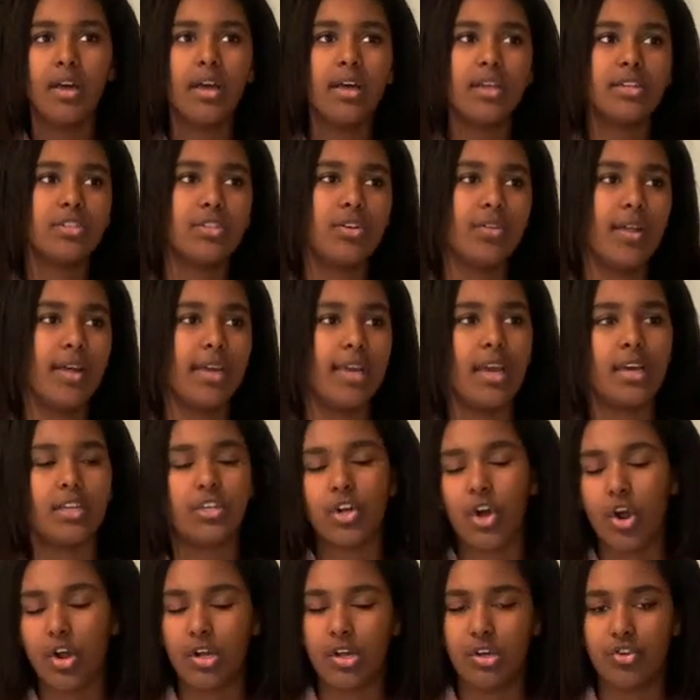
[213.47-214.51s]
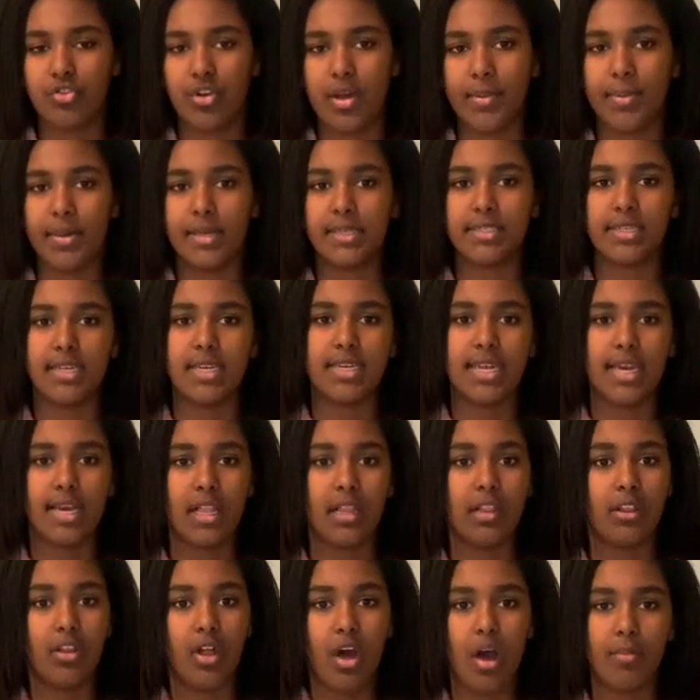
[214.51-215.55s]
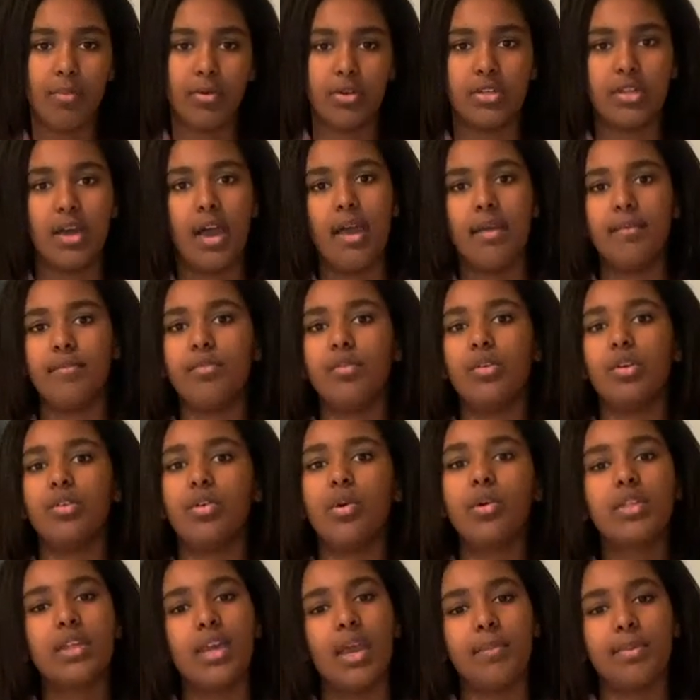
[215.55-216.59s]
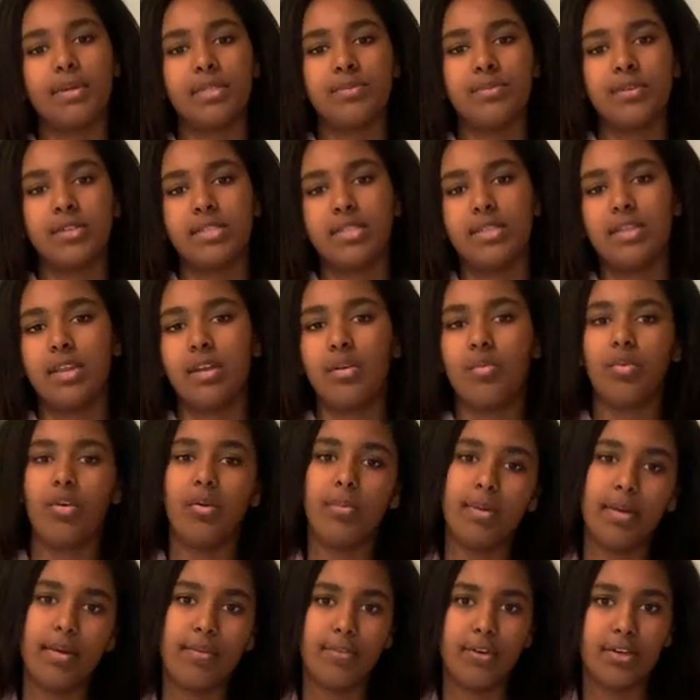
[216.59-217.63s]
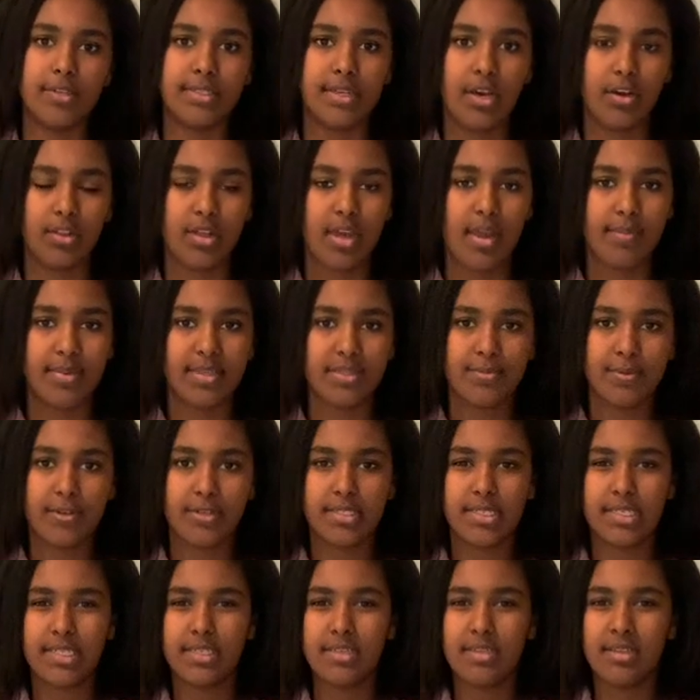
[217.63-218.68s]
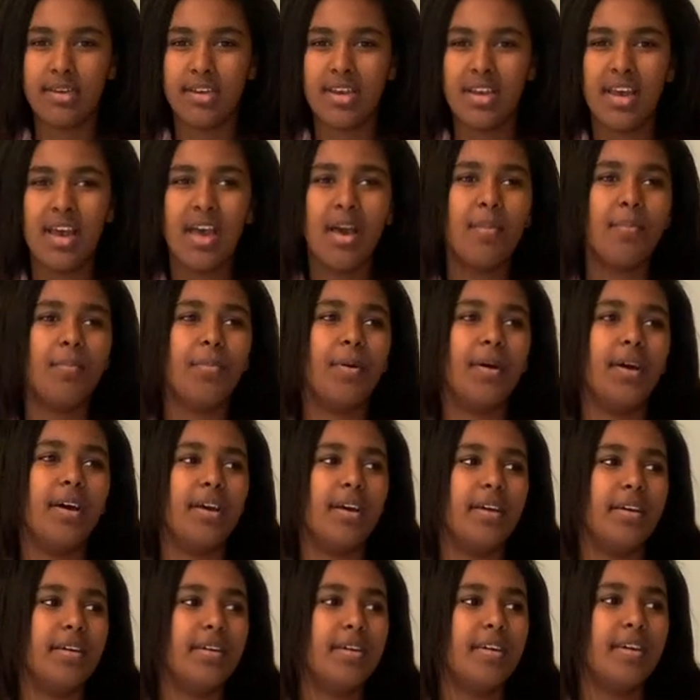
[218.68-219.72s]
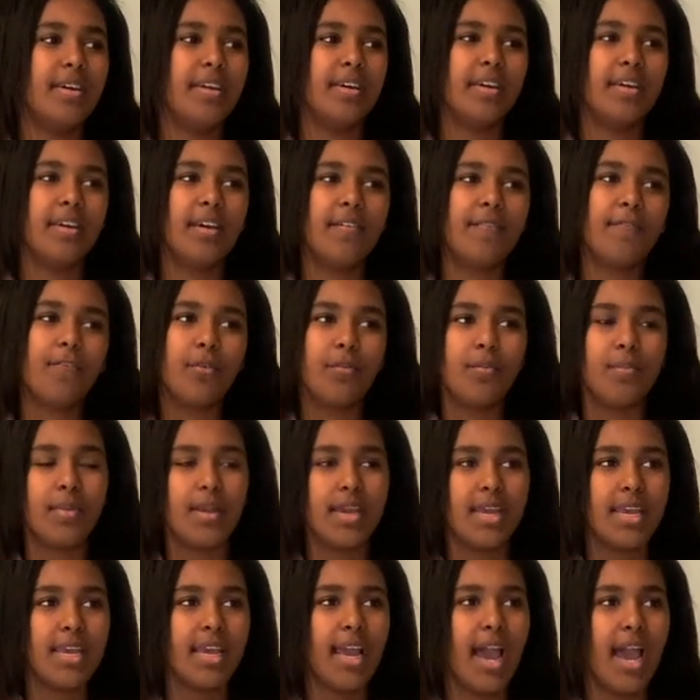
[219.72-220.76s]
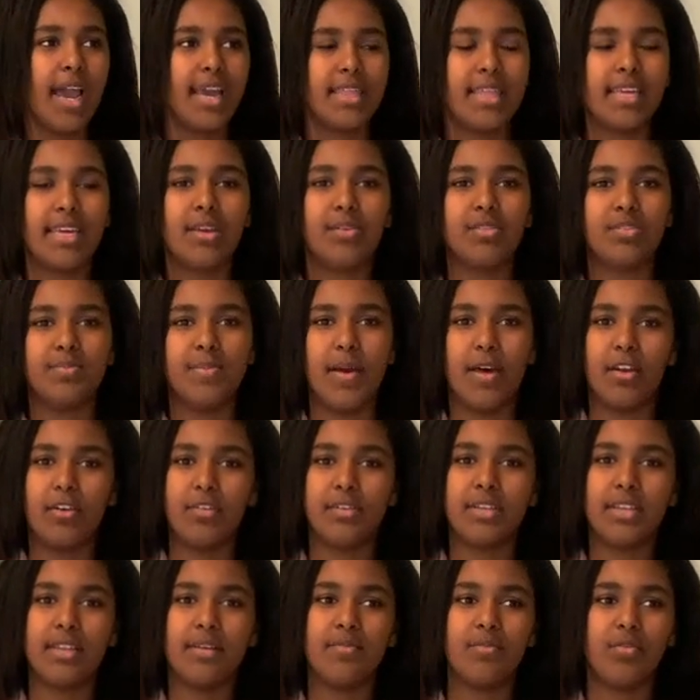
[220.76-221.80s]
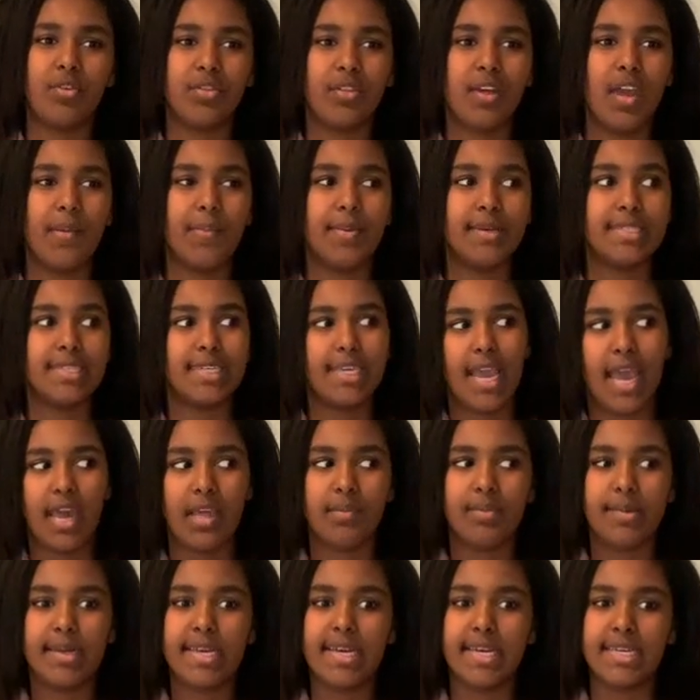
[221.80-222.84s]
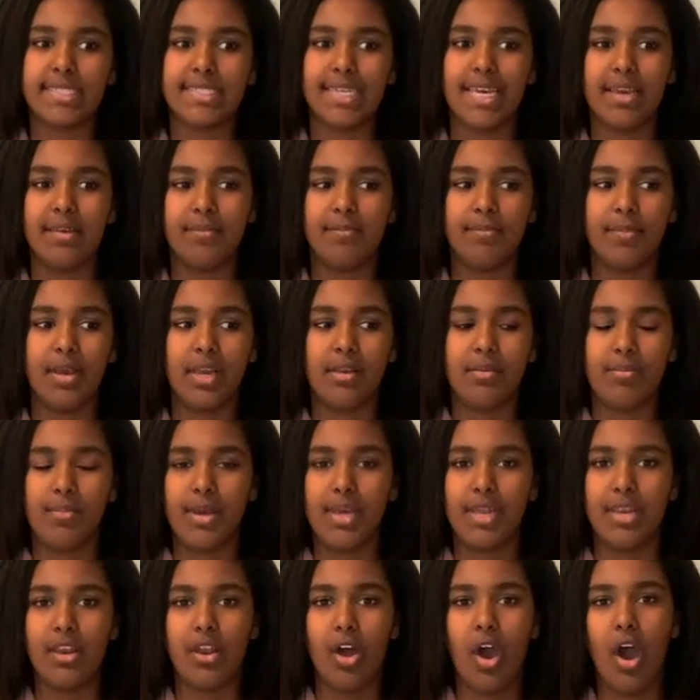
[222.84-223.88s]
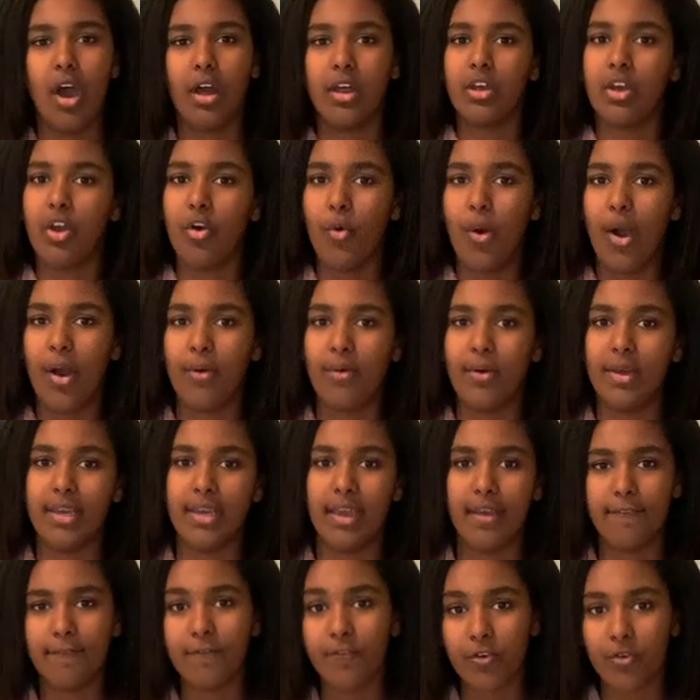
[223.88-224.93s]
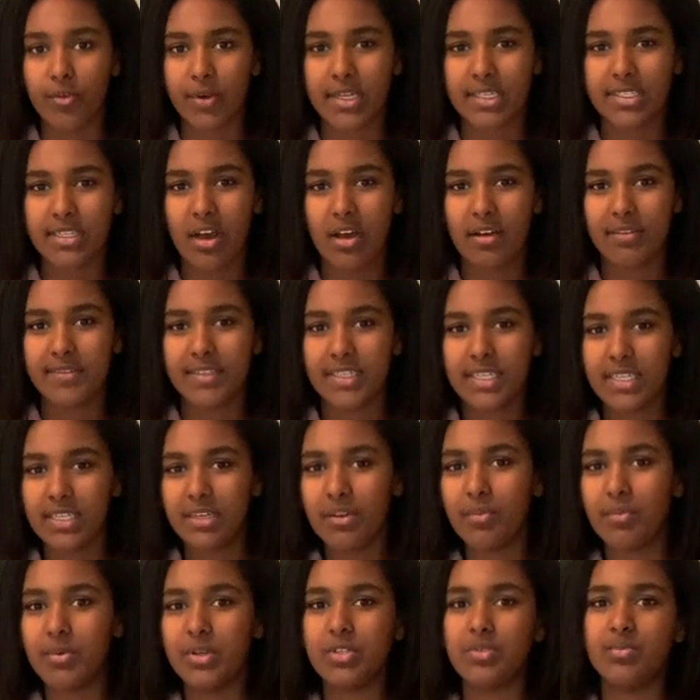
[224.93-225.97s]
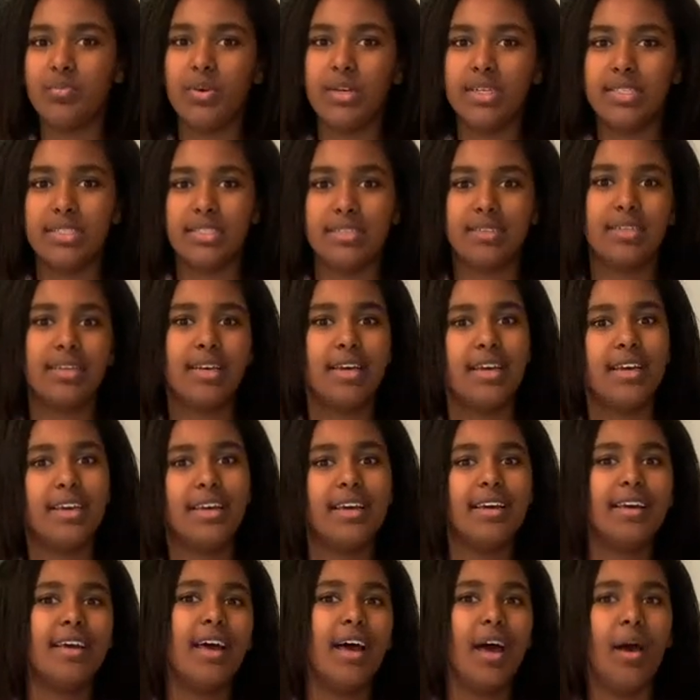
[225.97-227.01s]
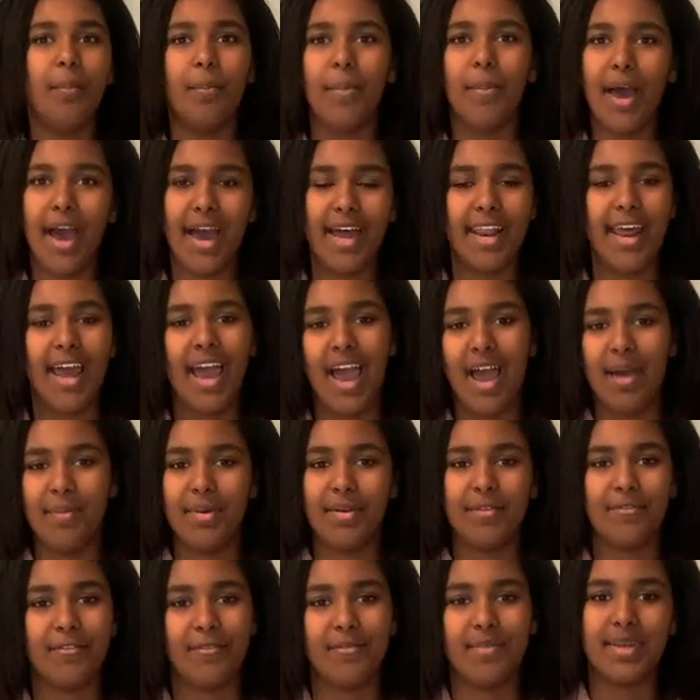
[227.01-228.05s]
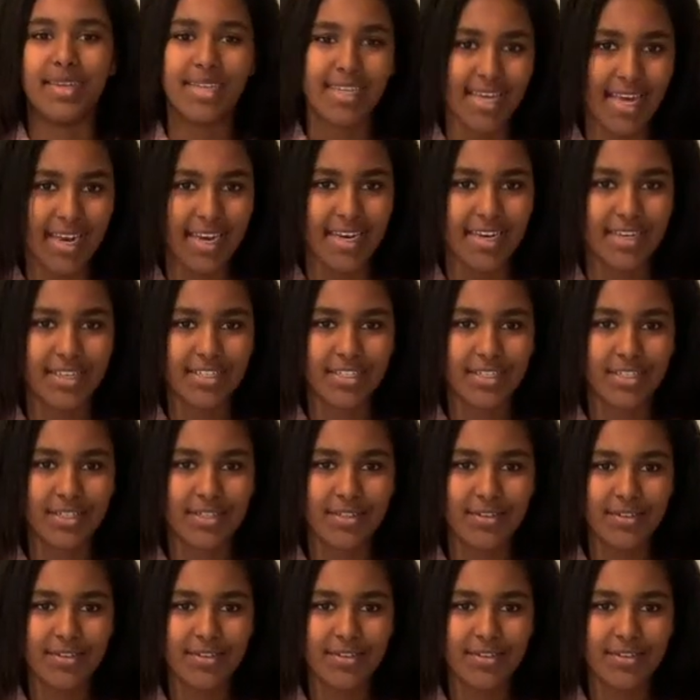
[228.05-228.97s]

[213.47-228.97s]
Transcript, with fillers: So like a Target trip is going to take a lot more time for a North Campus person than it will be for a South Campus person. But for me, I think it was better to live North Campus again because it made me not go out and get food as often, which was a bad habit for me to get into.